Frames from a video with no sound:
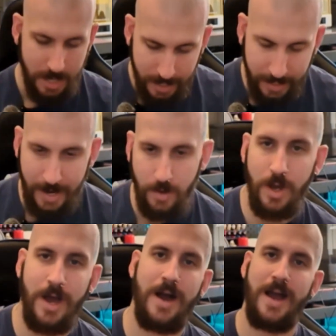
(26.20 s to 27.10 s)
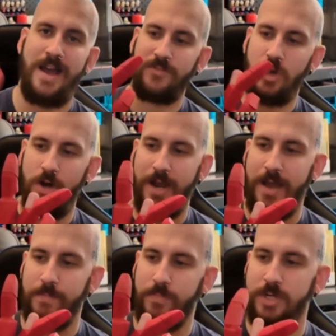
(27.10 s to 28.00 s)
Now, I have gone and
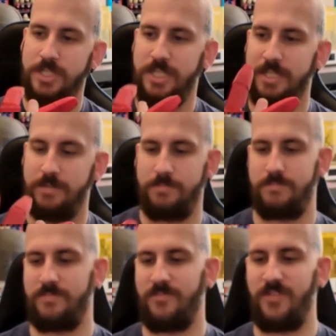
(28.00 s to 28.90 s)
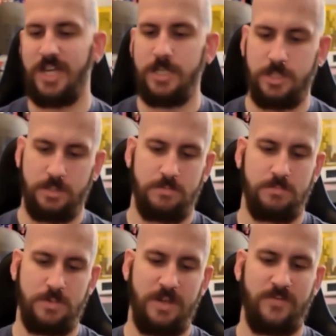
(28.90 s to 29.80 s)
printed fingers,
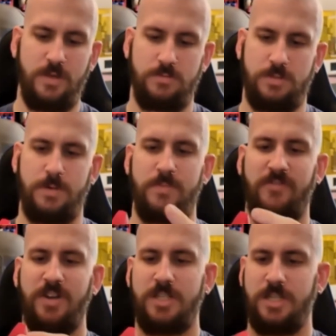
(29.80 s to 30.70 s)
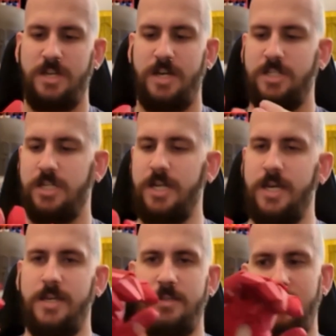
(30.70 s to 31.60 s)
even though some of my fingers aren't actually in it.
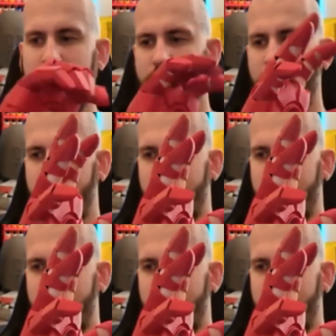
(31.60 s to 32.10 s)
There we go.